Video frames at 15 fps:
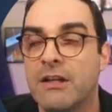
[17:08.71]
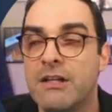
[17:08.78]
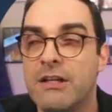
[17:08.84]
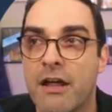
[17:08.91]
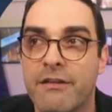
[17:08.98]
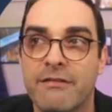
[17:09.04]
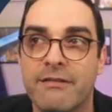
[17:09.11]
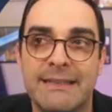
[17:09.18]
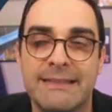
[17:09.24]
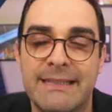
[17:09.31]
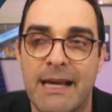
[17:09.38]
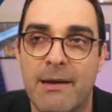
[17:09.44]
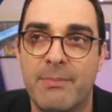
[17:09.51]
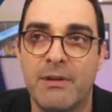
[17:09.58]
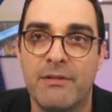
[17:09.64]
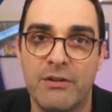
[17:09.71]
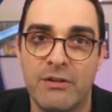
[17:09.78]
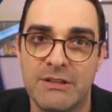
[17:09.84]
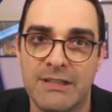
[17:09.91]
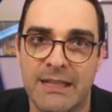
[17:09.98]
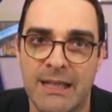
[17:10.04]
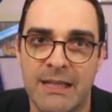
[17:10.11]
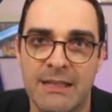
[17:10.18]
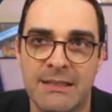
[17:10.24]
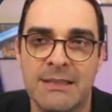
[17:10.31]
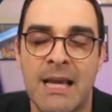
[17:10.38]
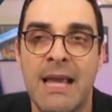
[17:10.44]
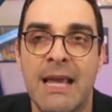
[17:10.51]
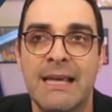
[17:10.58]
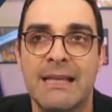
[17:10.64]
Another example of using this
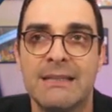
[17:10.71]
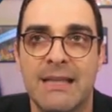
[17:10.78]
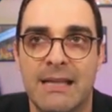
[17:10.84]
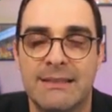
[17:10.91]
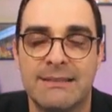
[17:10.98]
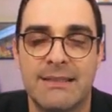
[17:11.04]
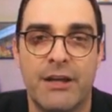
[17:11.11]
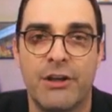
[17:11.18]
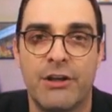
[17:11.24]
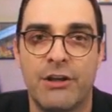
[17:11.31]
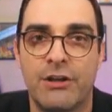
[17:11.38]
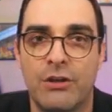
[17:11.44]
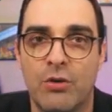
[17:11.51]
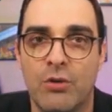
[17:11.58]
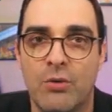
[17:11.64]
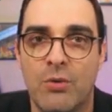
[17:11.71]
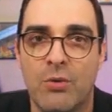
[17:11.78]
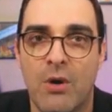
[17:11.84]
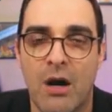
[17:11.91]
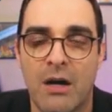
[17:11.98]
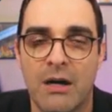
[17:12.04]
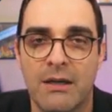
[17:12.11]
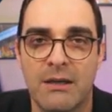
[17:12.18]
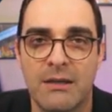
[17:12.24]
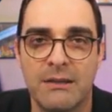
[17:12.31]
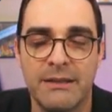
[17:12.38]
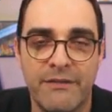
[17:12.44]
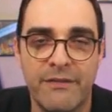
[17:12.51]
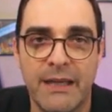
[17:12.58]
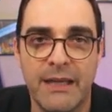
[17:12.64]
is let's say you are
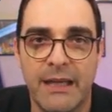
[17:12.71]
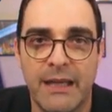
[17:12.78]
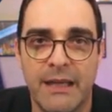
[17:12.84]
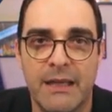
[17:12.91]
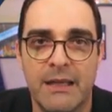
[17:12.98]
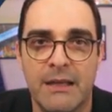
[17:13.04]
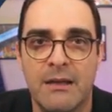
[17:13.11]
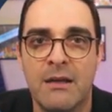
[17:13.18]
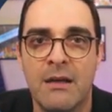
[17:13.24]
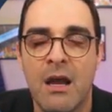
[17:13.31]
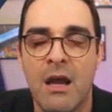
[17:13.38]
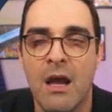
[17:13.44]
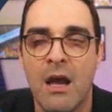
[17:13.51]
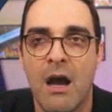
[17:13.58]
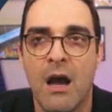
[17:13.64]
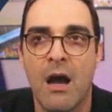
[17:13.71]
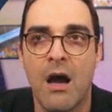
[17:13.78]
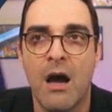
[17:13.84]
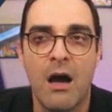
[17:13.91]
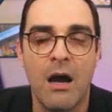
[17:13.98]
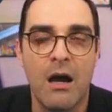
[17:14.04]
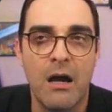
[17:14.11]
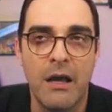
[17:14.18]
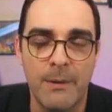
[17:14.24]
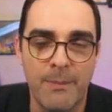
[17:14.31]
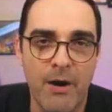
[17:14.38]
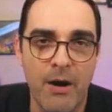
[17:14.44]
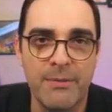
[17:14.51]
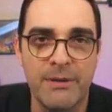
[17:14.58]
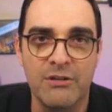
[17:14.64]
living in uh, an
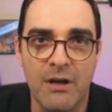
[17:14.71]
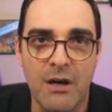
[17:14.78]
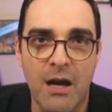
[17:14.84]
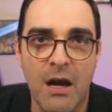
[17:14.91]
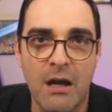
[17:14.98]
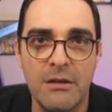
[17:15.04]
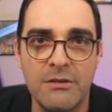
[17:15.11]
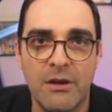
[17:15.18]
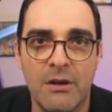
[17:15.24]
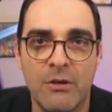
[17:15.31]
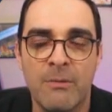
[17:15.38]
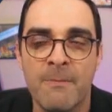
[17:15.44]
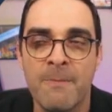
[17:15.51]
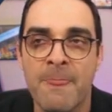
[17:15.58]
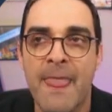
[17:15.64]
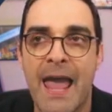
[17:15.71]
apartment or a condo,